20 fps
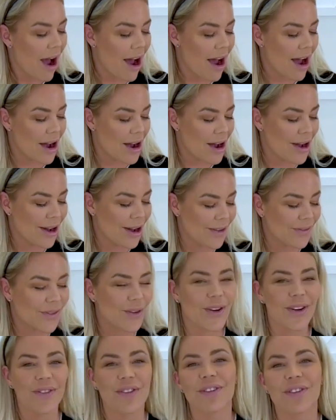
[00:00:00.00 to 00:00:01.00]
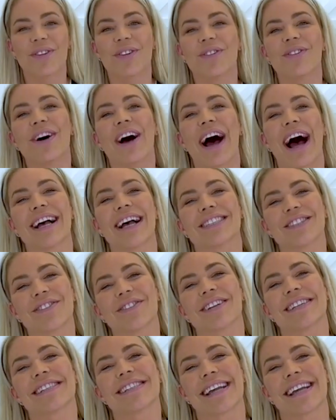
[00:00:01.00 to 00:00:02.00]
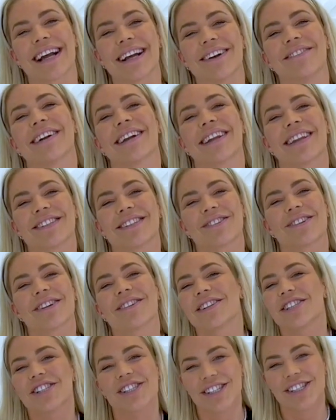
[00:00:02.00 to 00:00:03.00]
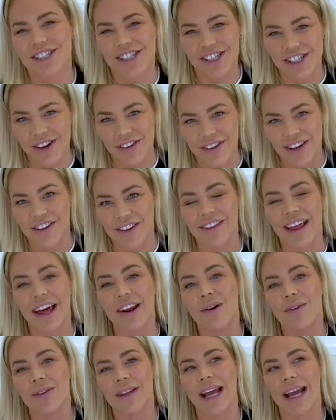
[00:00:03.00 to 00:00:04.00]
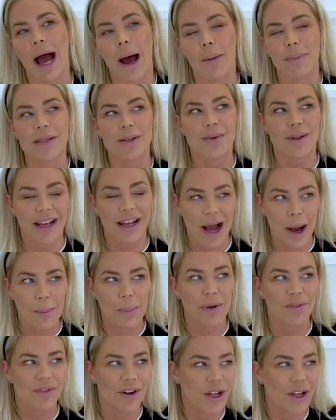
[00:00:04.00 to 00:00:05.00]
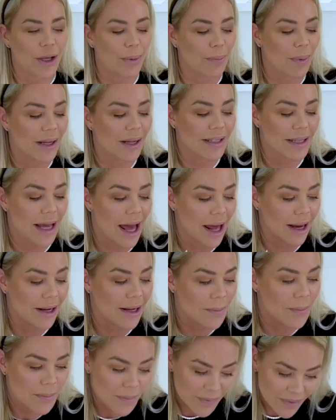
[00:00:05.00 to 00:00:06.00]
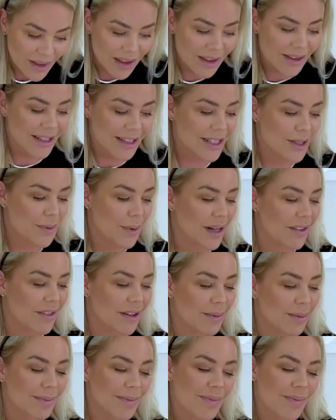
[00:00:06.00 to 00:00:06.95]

Um, or people will ask for a second one at the door, which is just so cute. That only happens with a couple of our coupons and this is one of them.